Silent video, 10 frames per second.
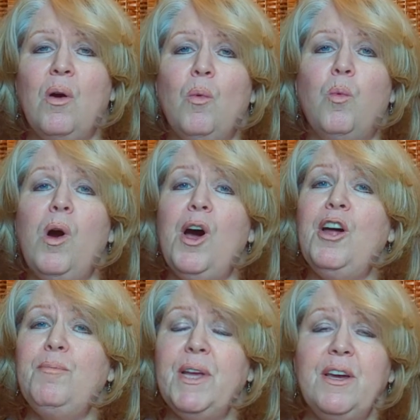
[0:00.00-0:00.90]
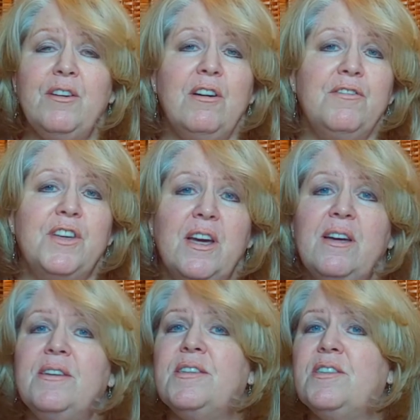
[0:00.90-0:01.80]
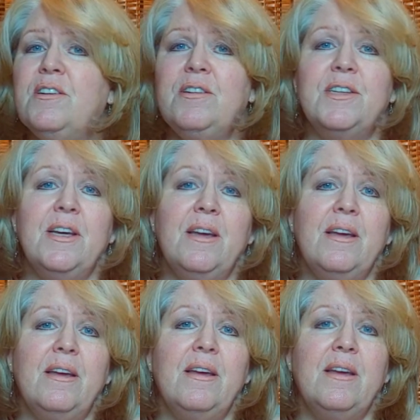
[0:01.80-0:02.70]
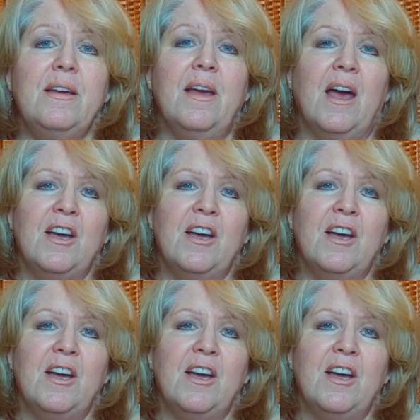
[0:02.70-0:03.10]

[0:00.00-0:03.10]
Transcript: one bit of yesterday.